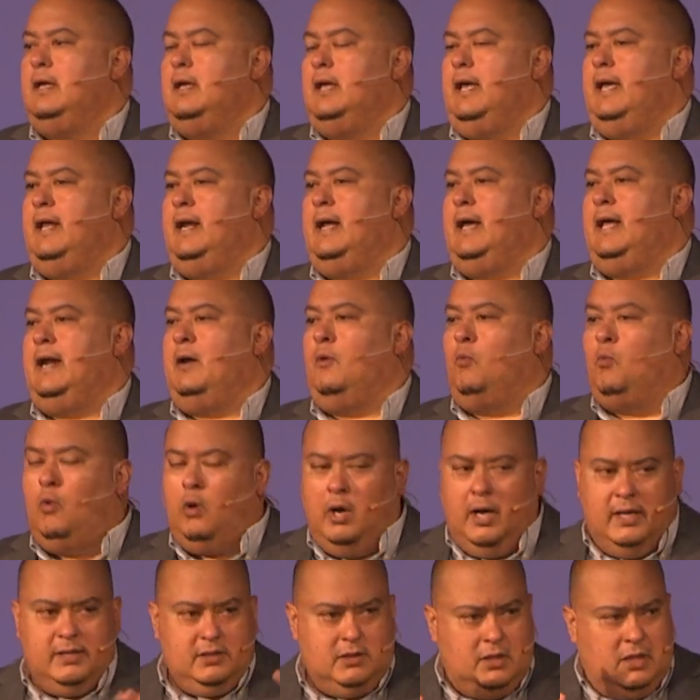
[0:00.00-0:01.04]
And I, and I
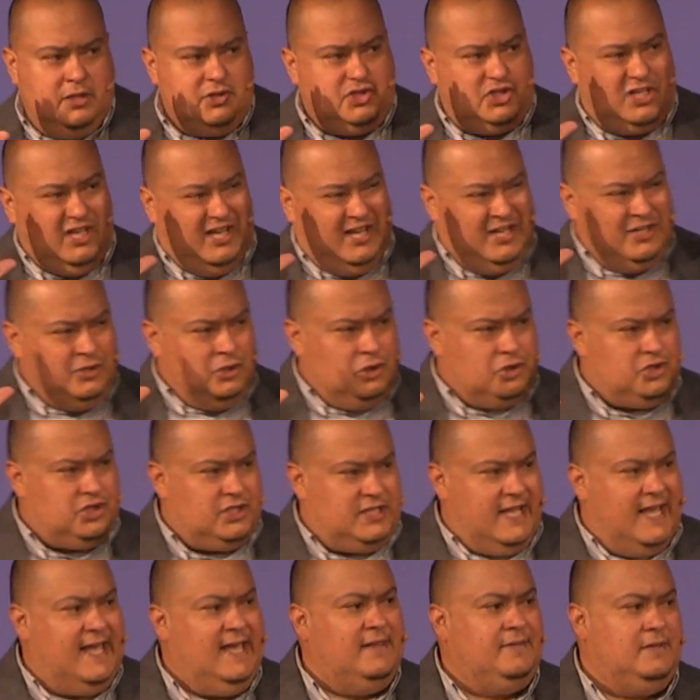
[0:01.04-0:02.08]
want us to
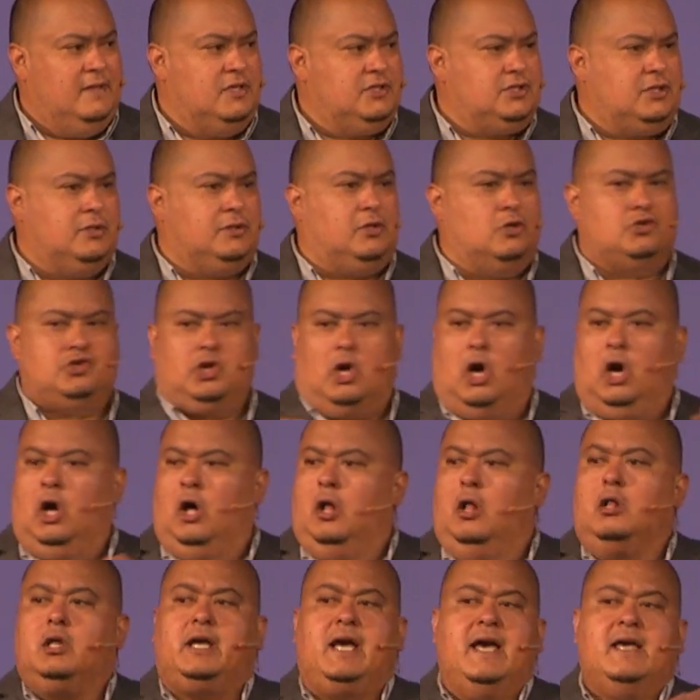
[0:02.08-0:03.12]
understand this that there's
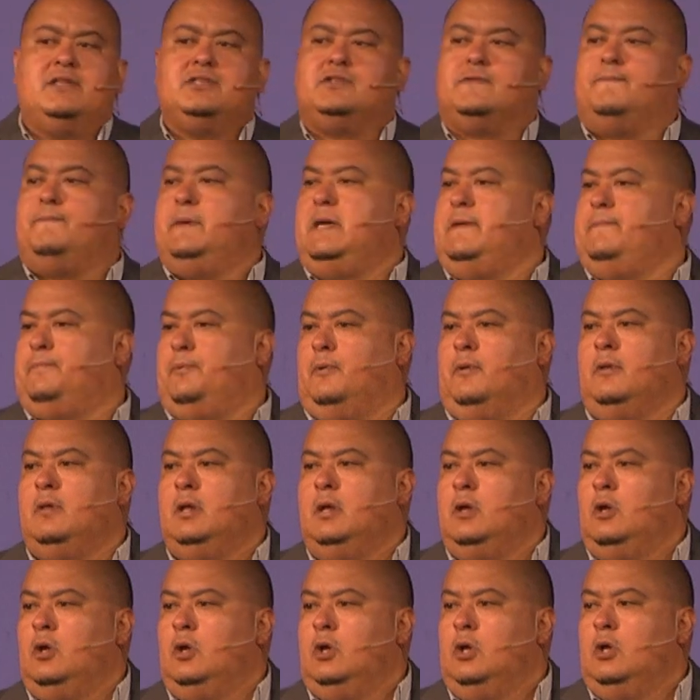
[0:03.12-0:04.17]
all kinds of people
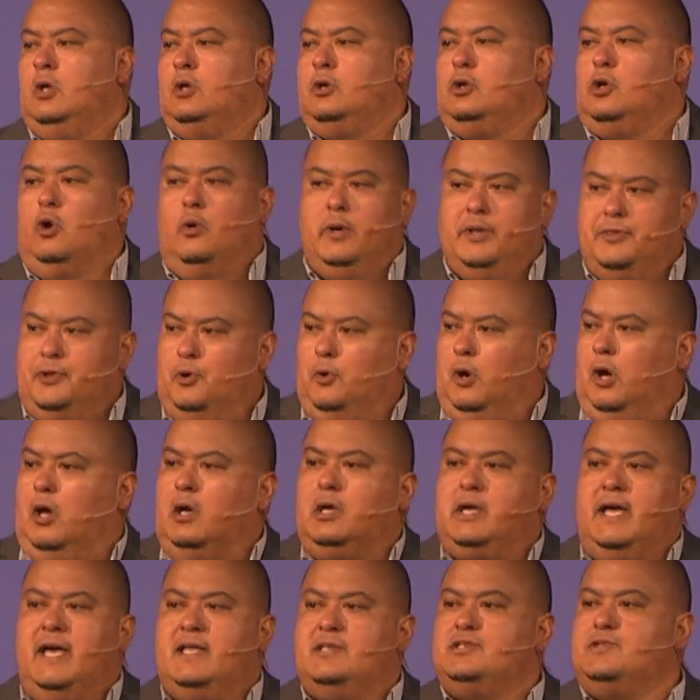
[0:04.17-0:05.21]
going through all
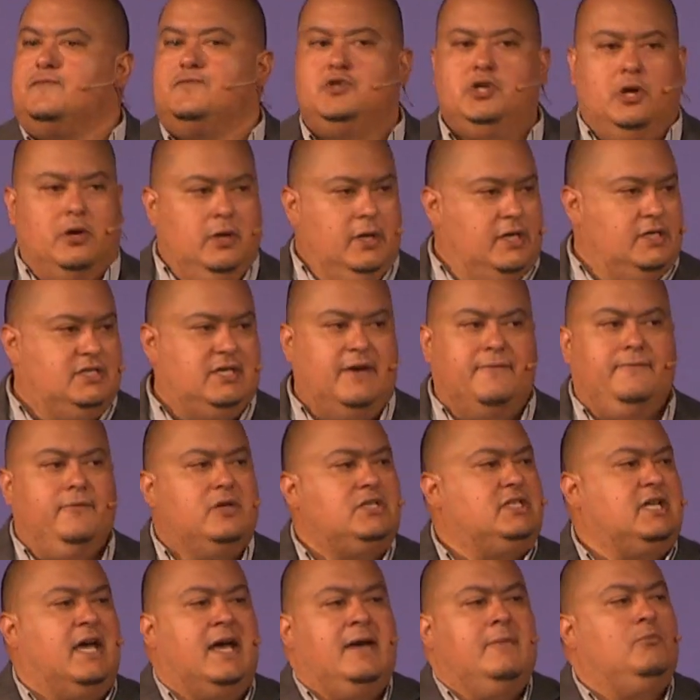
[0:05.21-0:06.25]
kinds of journeys every
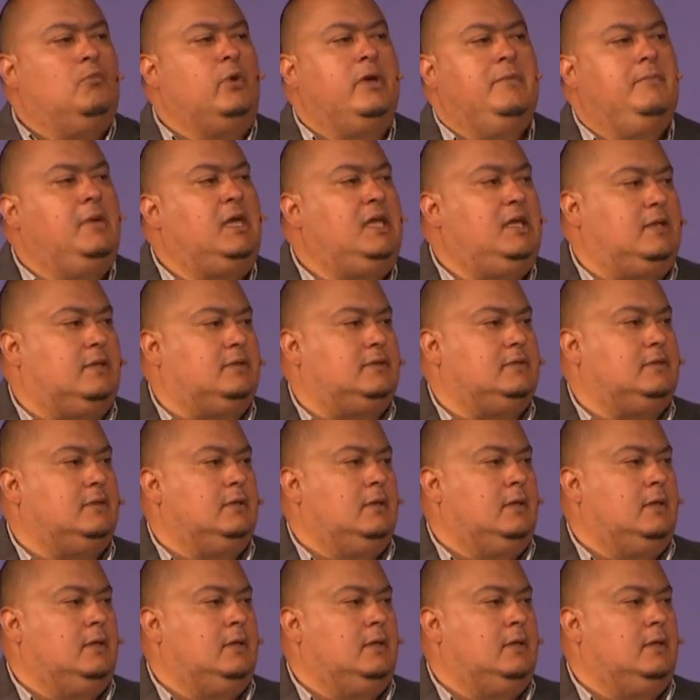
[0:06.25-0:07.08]
time we meet.